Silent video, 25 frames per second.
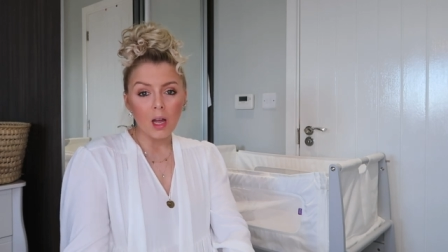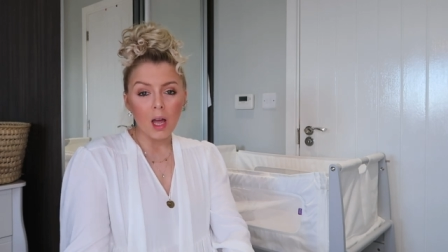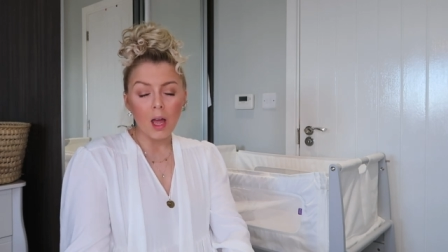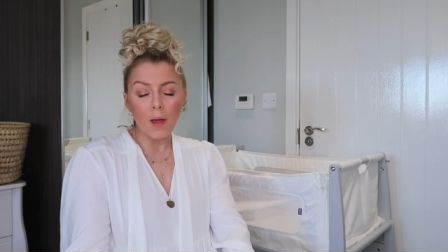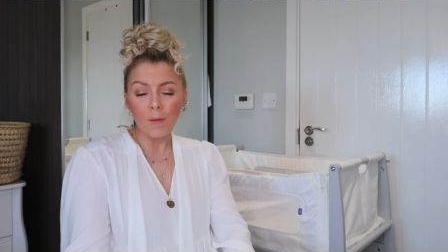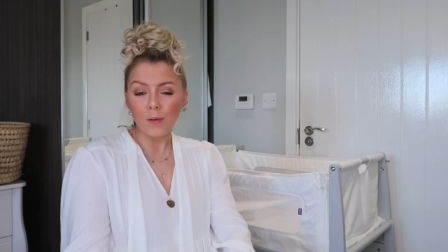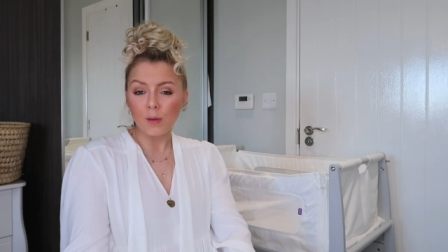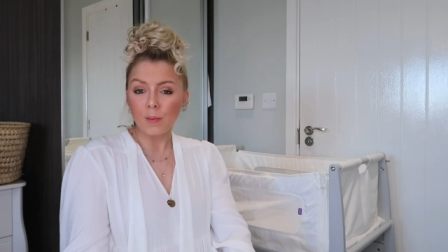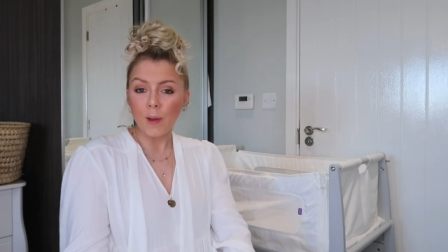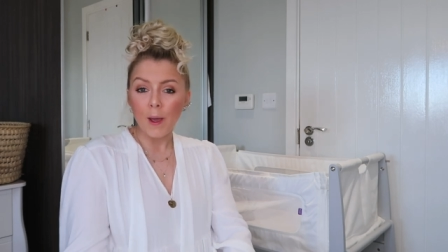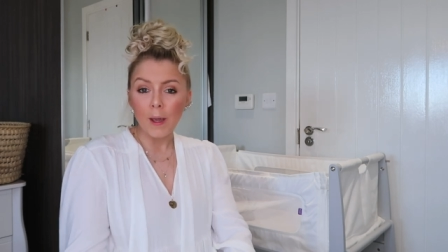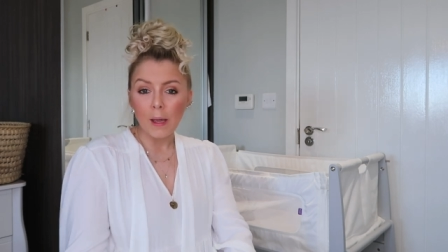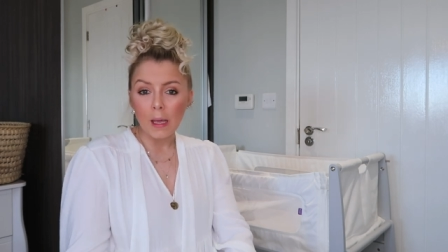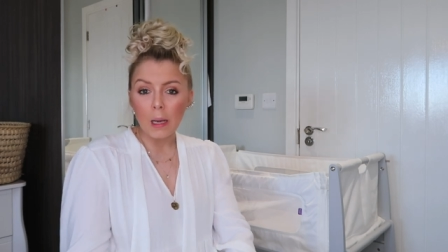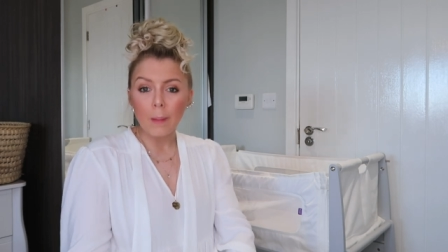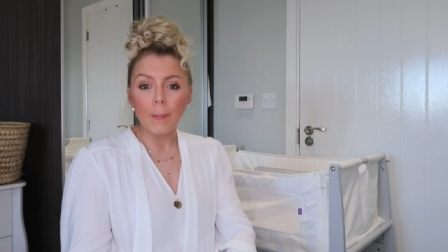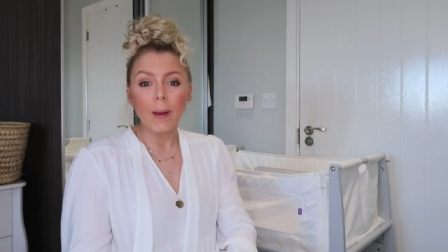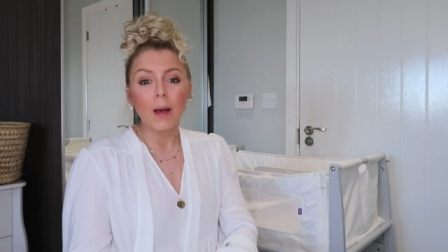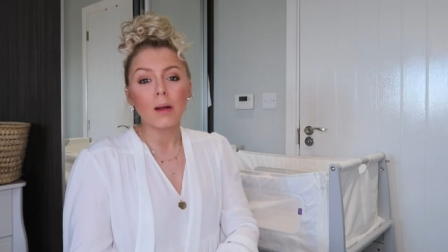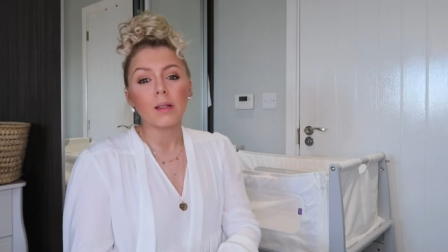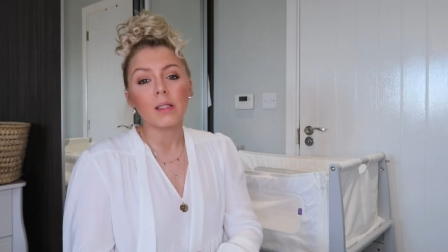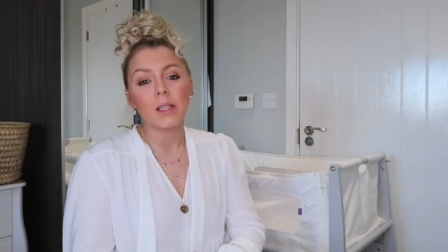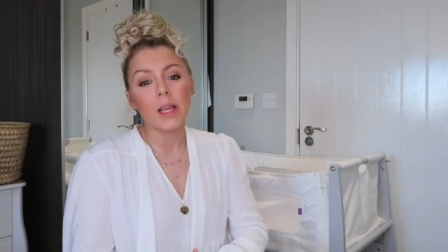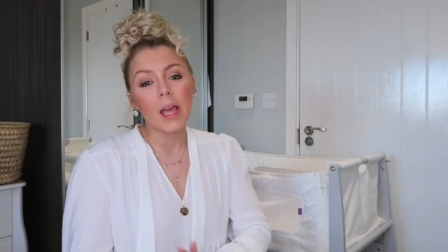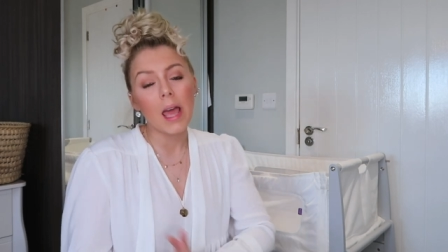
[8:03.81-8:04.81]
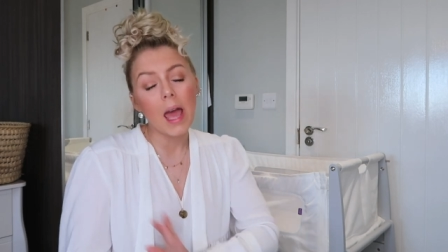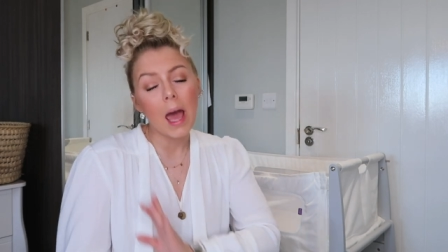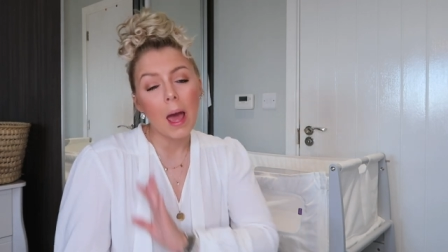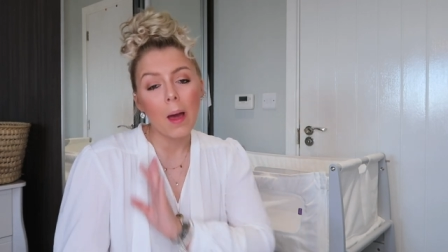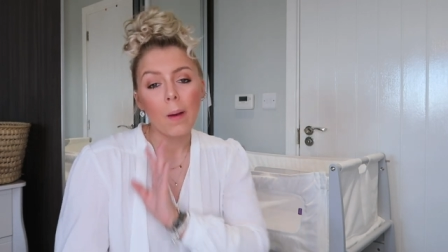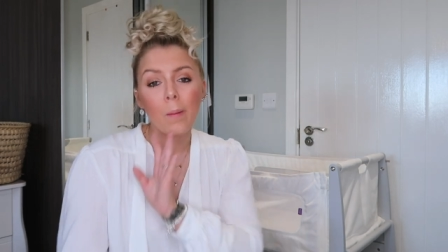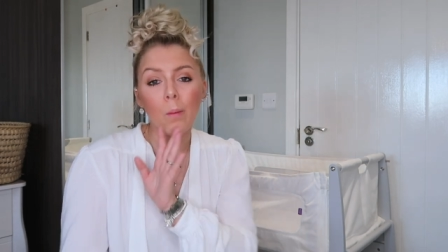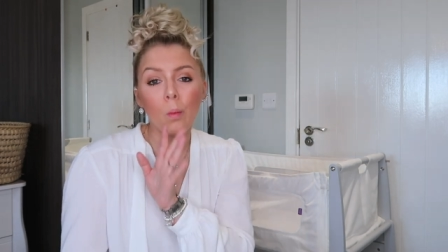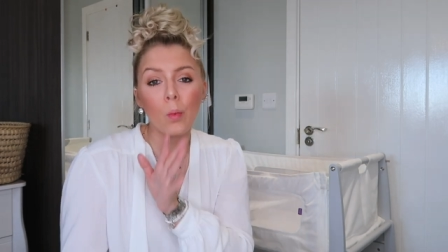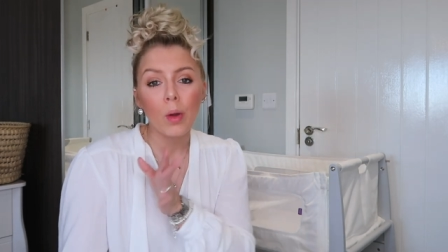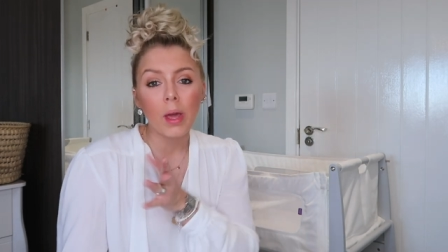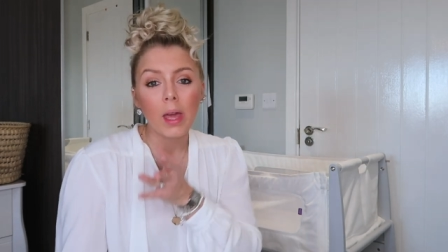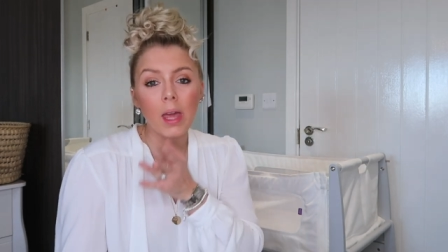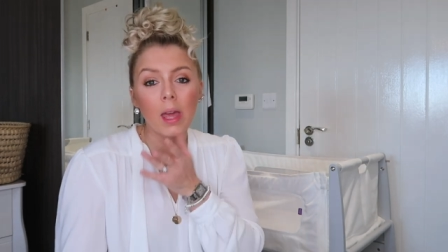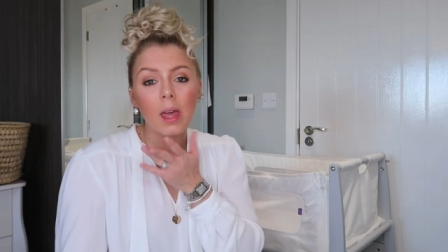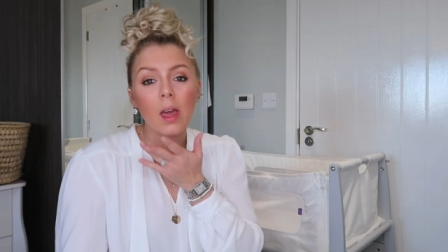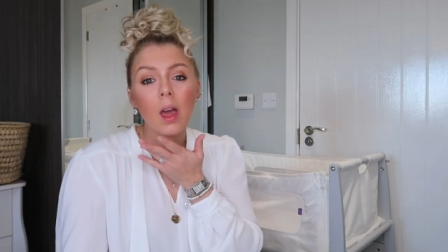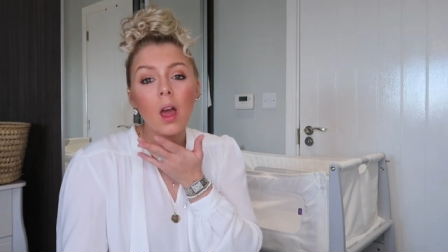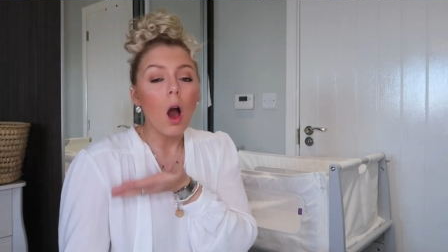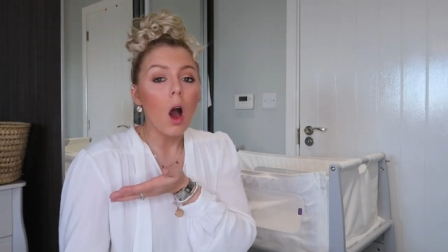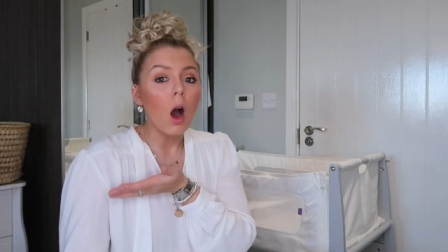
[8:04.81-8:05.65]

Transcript: I have spoken about it and we